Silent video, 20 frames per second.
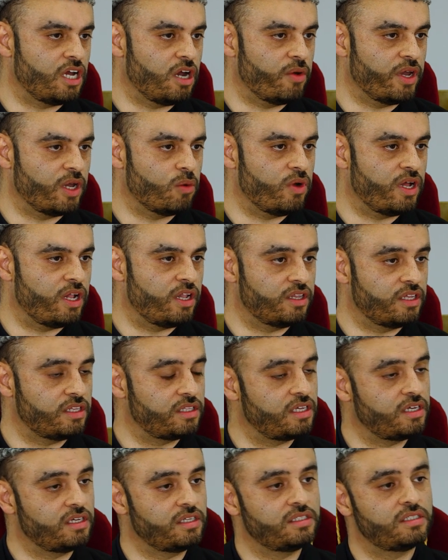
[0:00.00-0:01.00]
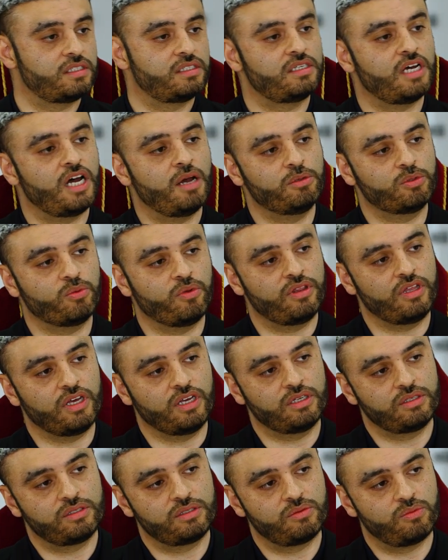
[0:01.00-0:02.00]
going well, times when
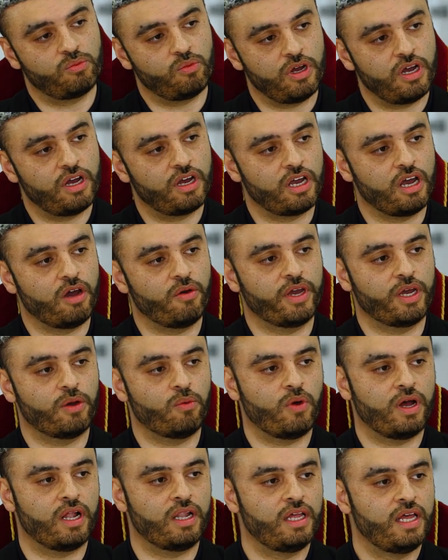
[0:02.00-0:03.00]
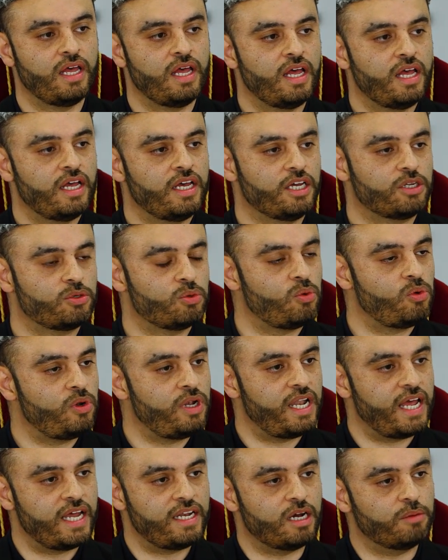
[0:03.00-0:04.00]
things were going well, it all
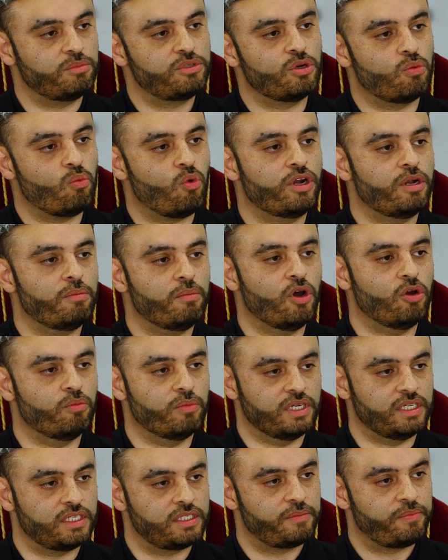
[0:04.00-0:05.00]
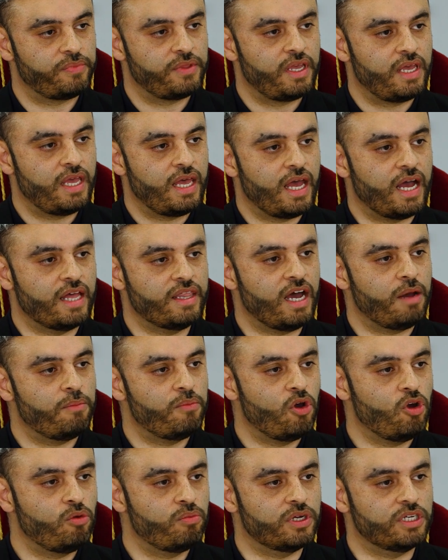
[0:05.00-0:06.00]
led up to one moment. And that
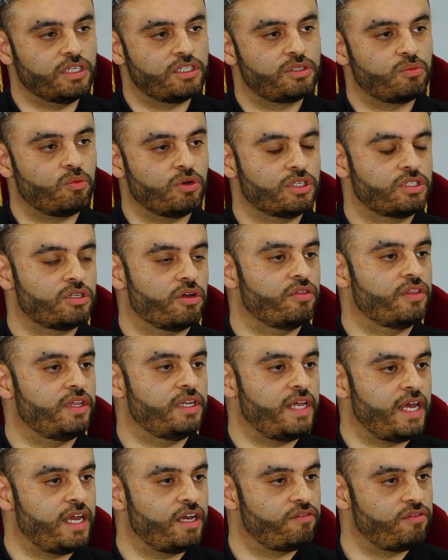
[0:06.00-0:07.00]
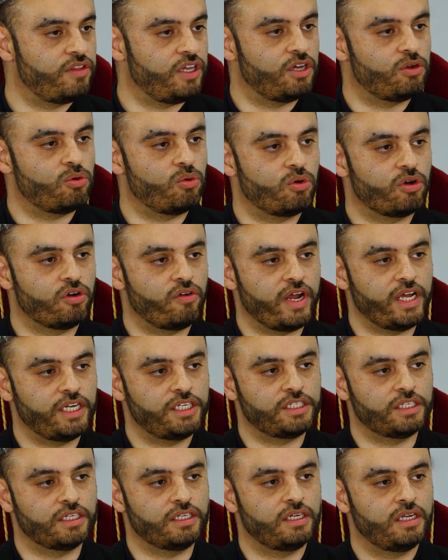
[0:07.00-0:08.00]
moment was on the day of the
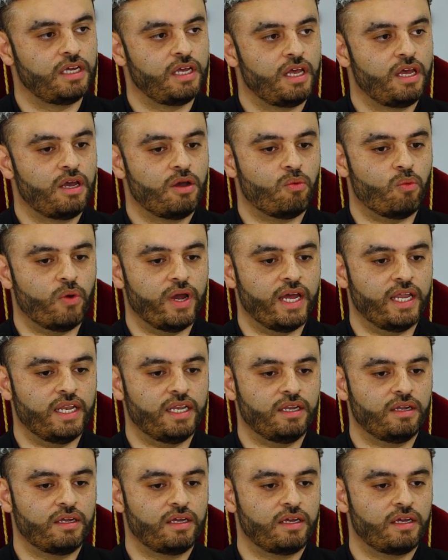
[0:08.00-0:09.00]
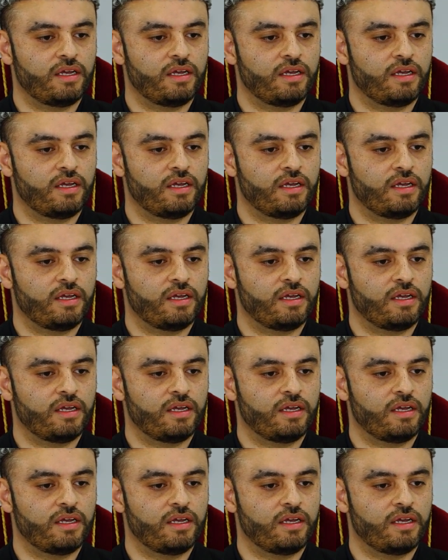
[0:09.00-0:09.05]
inauguration, when